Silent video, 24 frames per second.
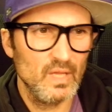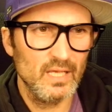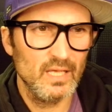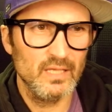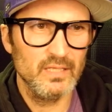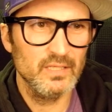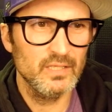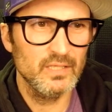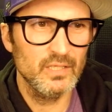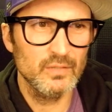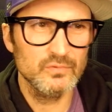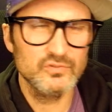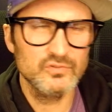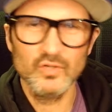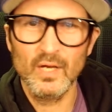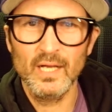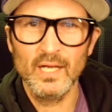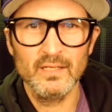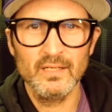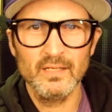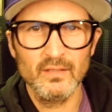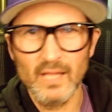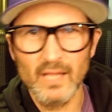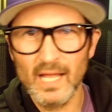you know,
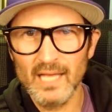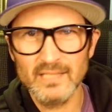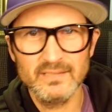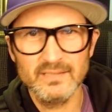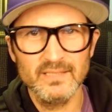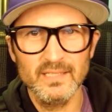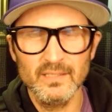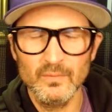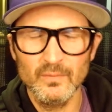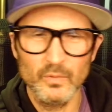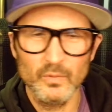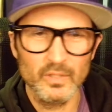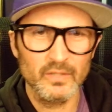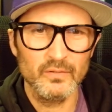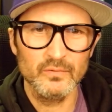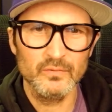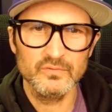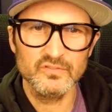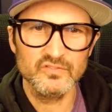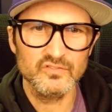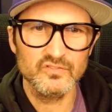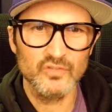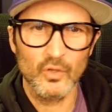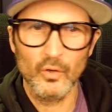trying to lock down one of
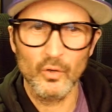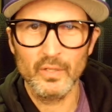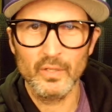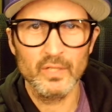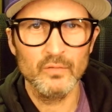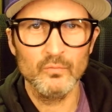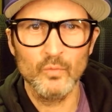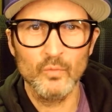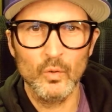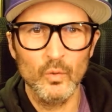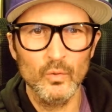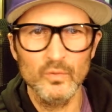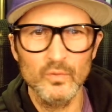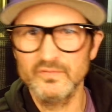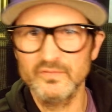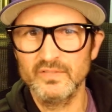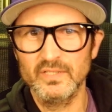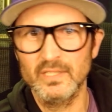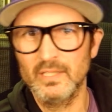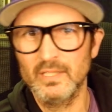those starting roles,